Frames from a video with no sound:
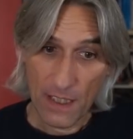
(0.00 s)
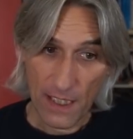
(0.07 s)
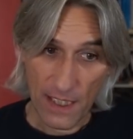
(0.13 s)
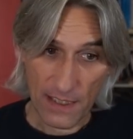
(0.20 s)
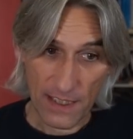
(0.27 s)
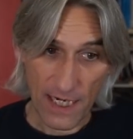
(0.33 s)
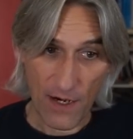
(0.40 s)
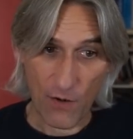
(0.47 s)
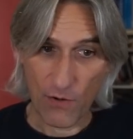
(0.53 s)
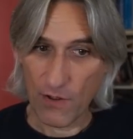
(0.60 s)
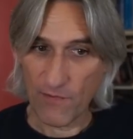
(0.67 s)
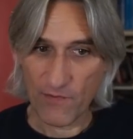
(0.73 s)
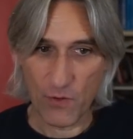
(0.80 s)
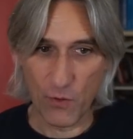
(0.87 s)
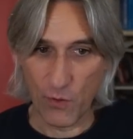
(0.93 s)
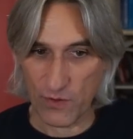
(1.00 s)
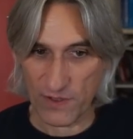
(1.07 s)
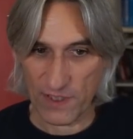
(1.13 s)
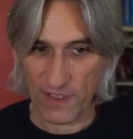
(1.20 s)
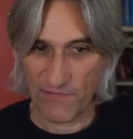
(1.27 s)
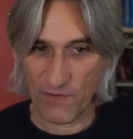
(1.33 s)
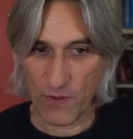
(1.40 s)
And now, of course,
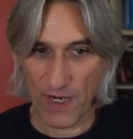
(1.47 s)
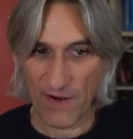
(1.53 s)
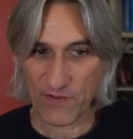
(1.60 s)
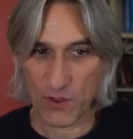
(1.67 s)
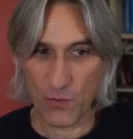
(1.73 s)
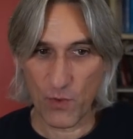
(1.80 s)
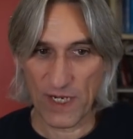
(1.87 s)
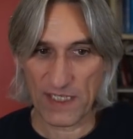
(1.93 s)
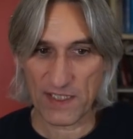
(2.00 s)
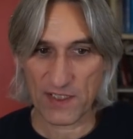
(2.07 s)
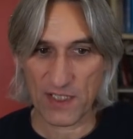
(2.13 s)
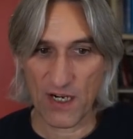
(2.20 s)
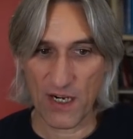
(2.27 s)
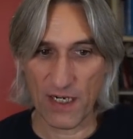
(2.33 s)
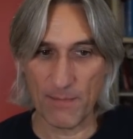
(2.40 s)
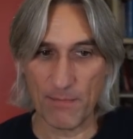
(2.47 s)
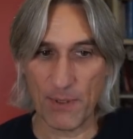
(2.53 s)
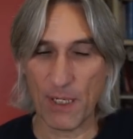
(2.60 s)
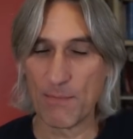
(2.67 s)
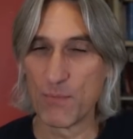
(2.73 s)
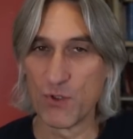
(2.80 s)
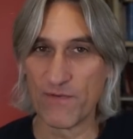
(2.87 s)
if you have to waste time
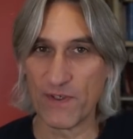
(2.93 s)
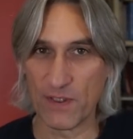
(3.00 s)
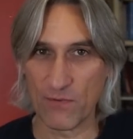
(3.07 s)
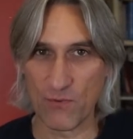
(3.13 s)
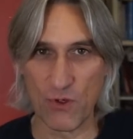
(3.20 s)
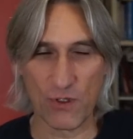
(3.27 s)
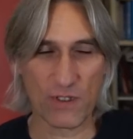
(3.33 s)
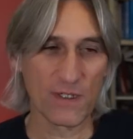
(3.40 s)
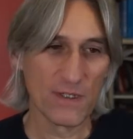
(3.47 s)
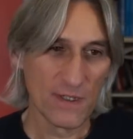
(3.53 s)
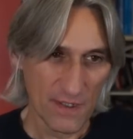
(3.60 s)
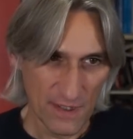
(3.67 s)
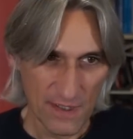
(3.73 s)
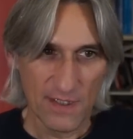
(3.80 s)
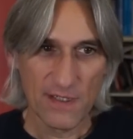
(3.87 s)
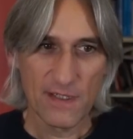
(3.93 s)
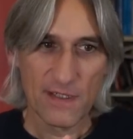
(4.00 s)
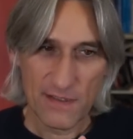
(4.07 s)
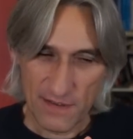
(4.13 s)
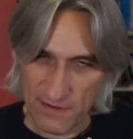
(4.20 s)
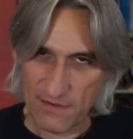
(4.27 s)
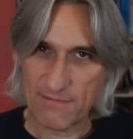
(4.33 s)
by moving the rook,
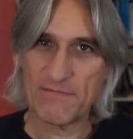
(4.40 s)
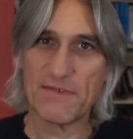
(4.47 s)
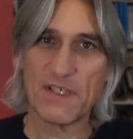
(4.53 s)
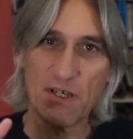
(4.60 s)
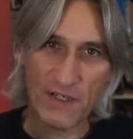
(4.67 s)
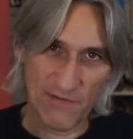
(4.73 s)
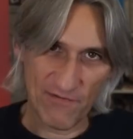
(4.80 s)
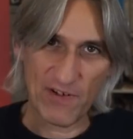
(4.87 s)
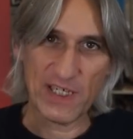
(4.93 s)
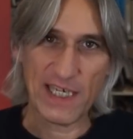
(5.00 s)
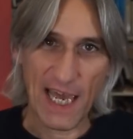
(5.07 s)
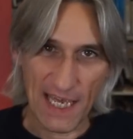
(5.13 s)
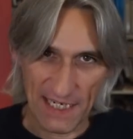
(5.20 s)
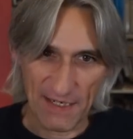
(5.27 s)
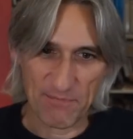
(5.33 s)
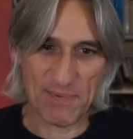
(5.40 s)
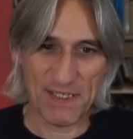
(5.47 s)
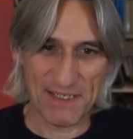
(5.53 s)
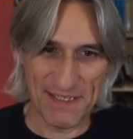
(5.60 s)
you can forget it.